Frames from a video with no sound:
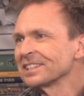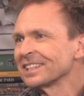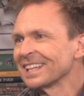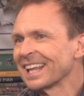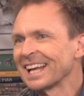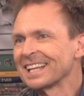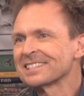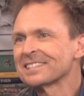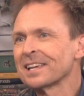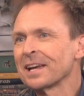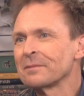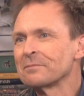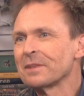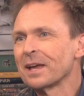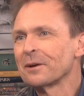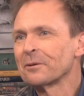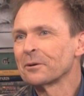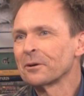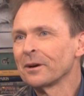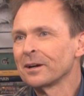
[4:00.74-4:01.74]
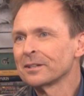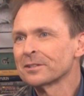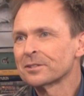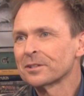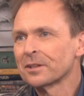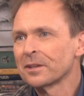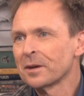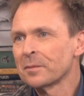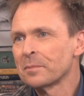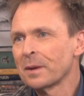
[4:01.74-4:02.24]
the last time they were on,
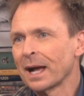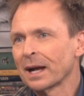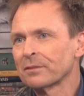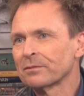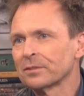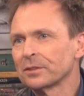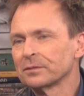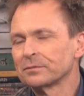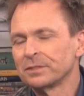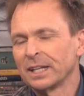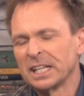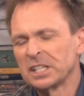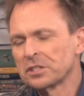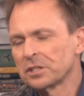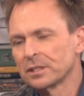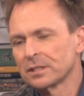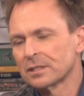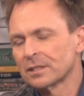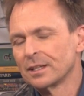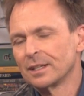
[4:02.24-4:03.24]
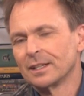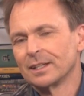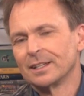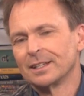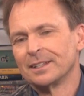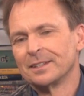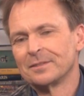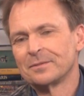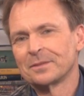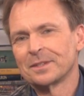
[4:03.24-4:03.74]
so they're back for vengeance.
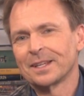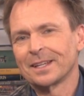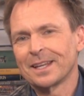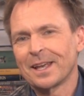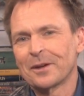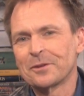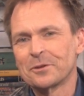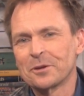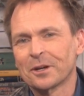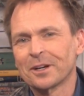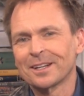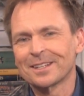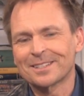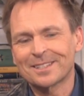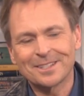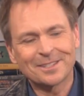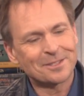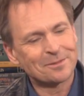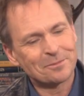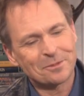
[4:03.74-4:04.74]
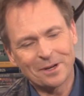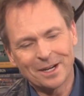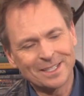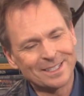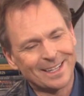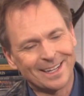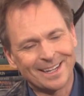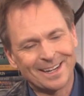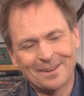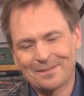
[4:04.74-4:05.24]
Yeah, you're going to see some great
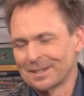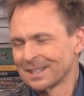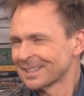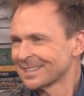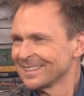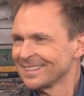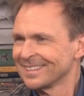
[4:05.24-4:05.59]
dynamics.